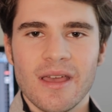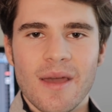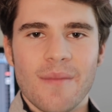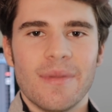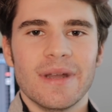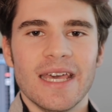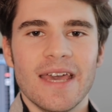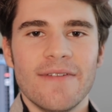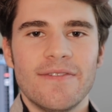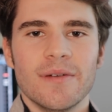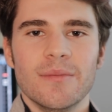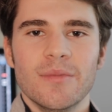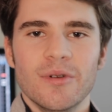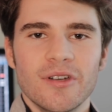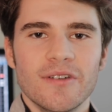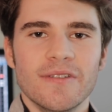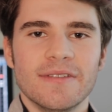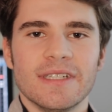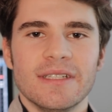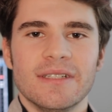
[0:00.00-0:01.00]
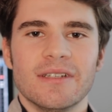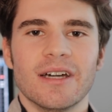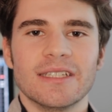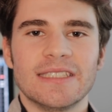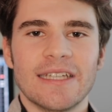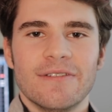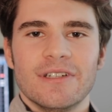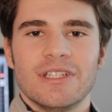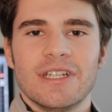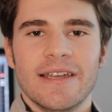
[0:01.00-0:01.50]
but if it moves, it does
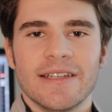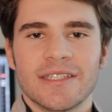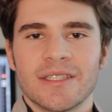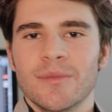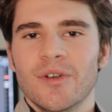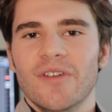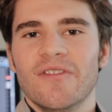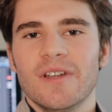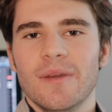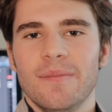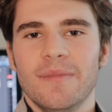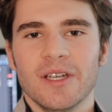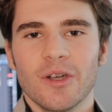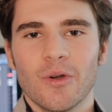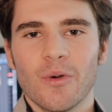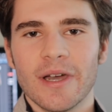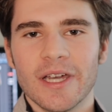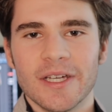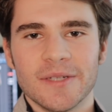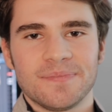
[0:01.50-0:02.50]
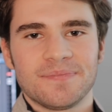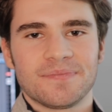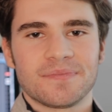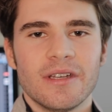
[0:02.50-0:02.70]
have a chance to move in a big way.